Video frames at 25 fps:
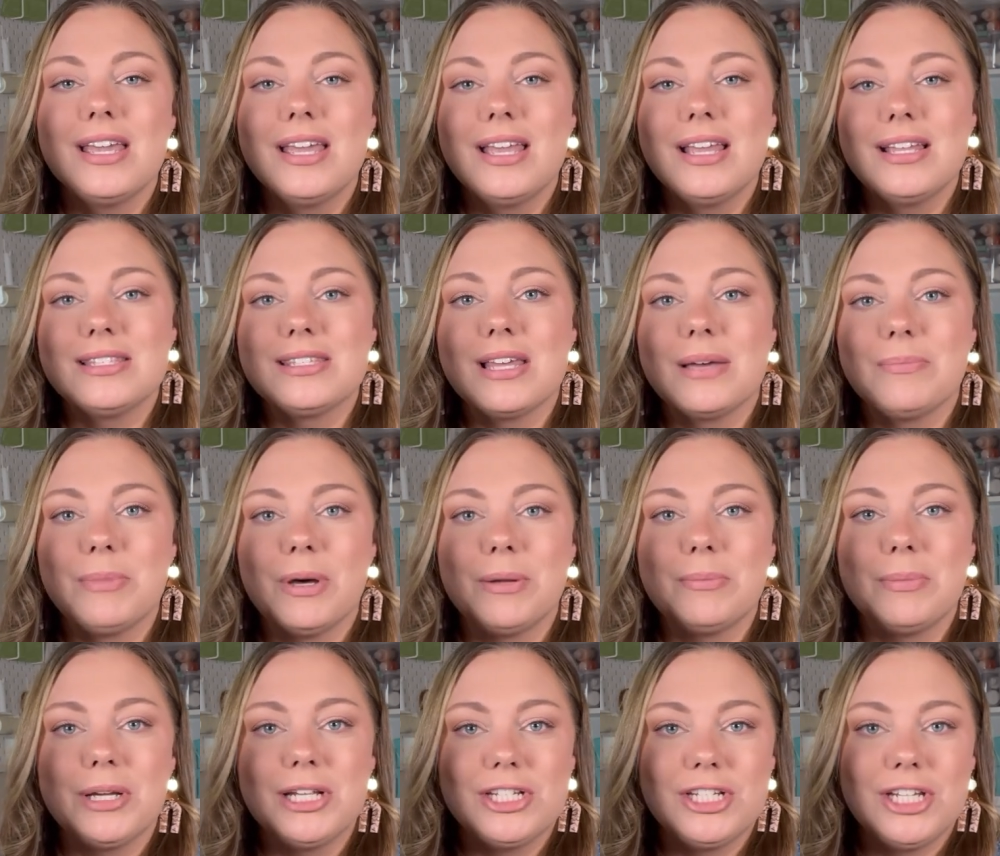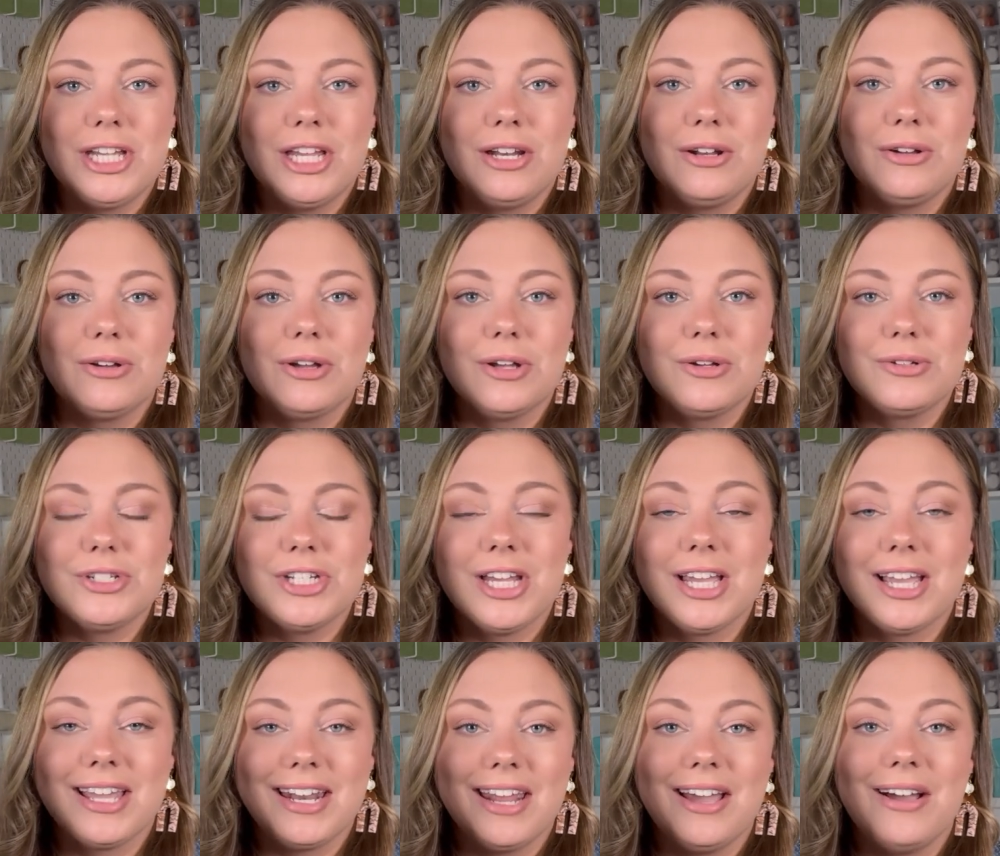It's up on my channel, go
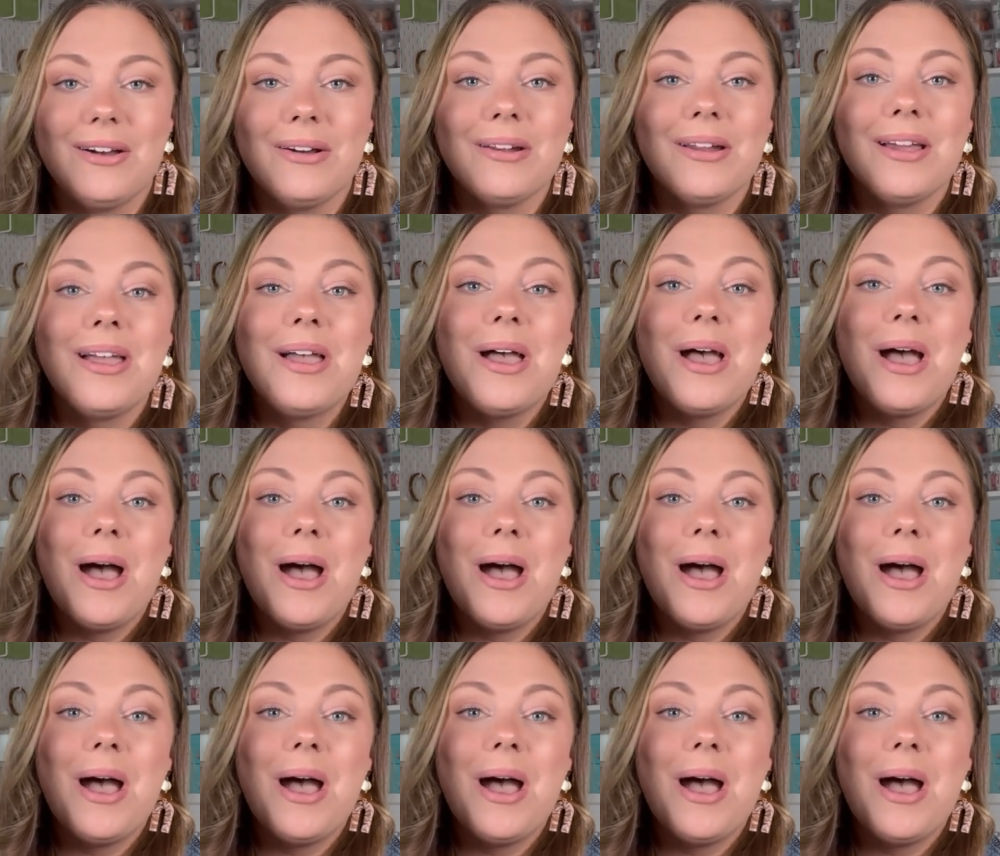check it out.